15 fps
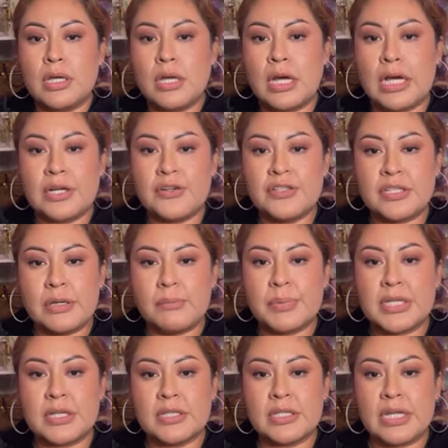i understand
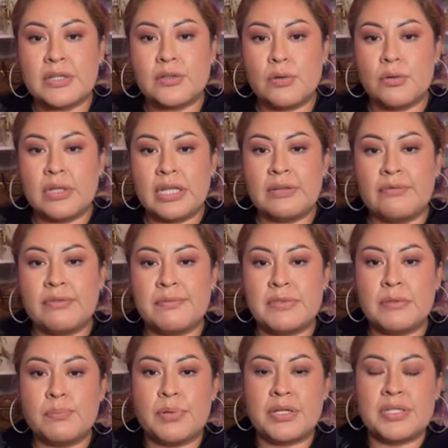because i don't like
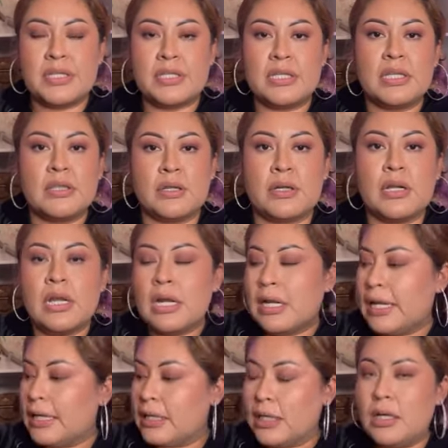flimsy purses either
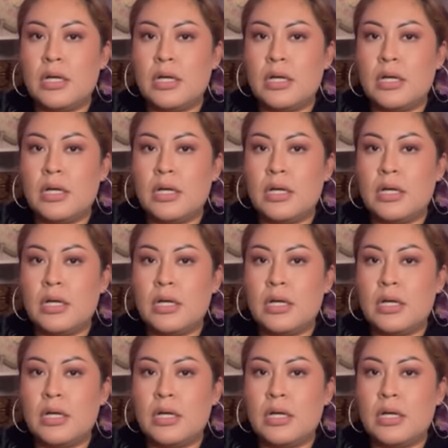like